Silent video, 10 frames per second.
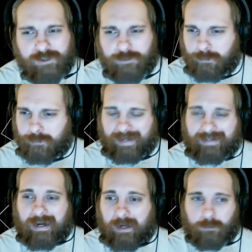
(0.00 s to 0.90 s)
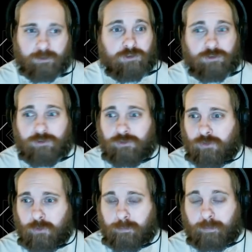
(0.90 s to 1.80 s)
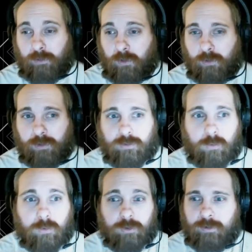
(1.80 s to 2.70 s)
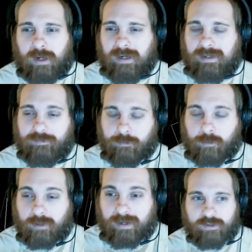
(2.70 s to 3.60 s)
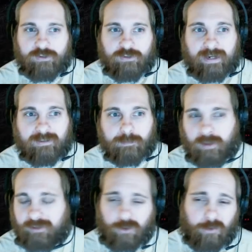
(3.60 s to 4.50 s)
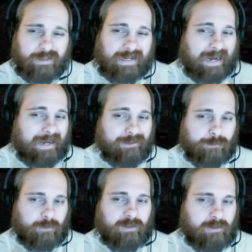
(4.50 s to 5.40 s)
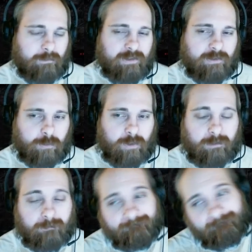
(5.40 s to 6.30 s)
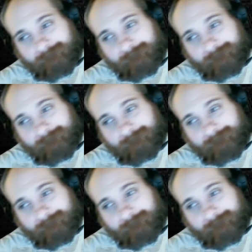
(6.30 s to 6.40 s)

Dude, that guy was super hardcore, dude. I didn't even really a chance. Plus all the ads were hitting me as well.